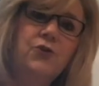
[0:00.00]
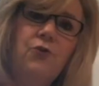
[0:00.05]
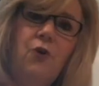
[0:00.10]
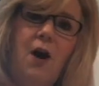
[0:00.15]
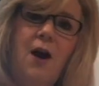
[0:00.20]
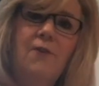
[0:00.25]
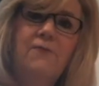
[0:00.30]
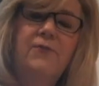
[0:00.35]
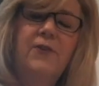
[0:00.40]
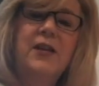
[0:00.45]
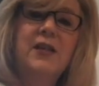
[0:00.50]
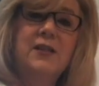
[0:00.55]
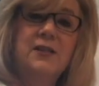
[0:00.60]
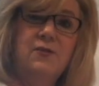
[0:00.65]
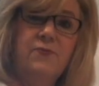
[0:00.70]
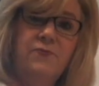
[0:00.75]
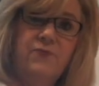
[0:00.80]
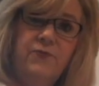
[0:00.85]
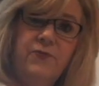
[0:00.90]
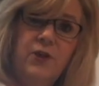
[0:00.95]
trough is
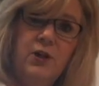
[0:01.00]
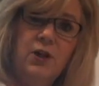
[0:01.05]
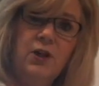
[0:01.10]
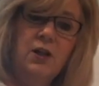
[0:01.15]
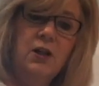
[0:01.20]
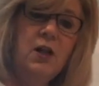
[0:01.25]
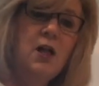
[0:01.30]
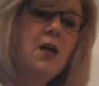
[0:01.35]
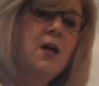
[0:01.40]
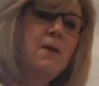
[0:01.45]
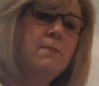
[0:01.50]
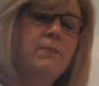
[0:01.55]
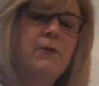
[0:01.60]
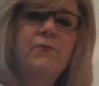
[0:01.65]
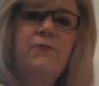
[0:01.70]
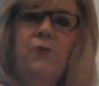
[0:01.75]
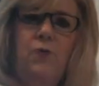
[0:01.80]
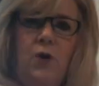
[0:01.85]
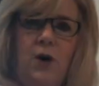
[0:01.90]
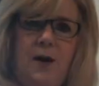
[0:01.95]
full
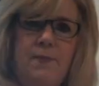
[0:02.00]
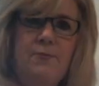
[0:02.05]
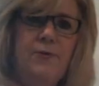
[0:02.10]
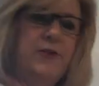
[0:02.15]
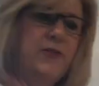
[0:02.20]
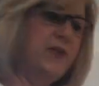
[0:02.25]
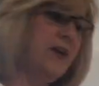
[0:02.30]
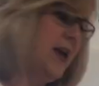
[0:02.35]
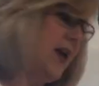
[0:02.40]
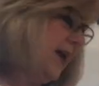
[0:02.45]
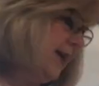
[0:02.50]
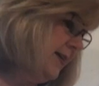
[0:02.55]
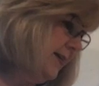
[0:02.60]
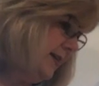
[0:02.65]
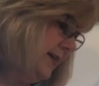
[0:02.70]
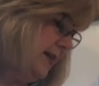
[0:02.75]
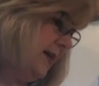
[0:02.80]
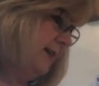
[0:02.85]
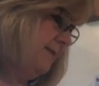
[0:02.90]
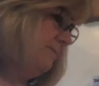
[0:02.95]
before I put the
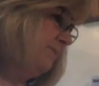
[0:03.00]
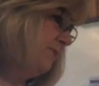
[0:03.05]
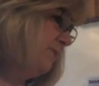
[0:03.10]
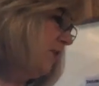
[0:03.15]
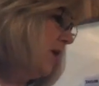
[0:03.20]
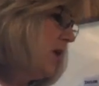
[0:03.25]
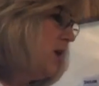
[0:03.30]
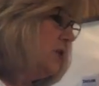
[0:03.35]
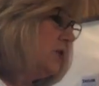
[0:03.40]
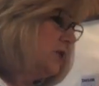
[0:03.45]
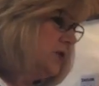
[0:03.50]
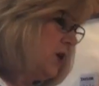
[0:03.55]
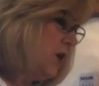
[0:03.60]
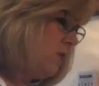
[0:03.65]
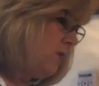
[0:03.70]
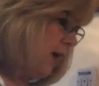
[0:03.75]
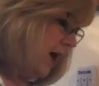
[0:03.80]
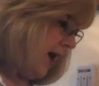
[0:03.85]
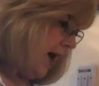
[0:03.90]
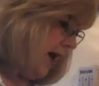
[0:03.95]
eggs in.
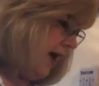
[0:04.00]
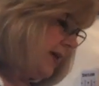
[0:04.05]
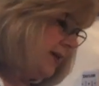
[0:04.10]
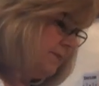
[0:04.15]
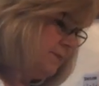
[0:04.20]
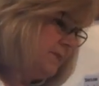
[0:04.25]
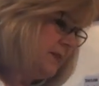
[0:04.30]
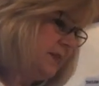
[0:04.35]
So I am